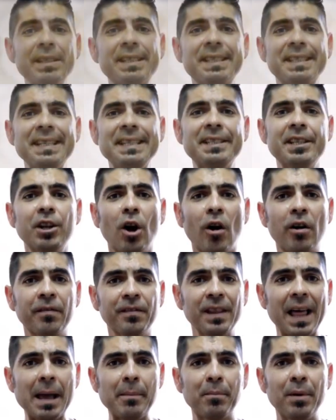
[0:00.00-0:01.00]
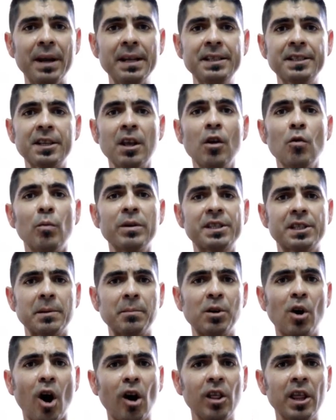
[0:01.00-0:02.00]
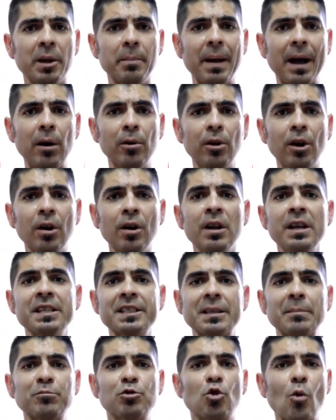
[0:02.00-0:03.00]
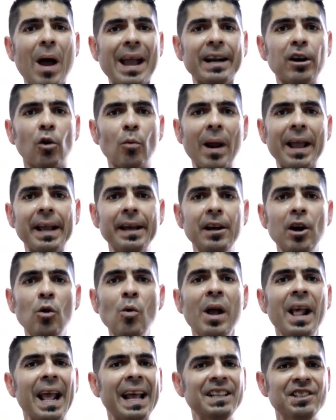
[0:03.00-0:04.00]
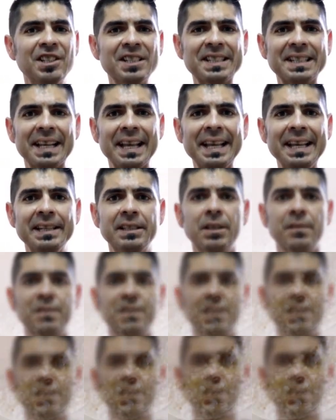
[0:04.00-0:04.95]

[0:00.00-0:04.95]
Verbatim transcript: let's season our flatbreads with some garlic powder, some dried oregano, and just a hint of sea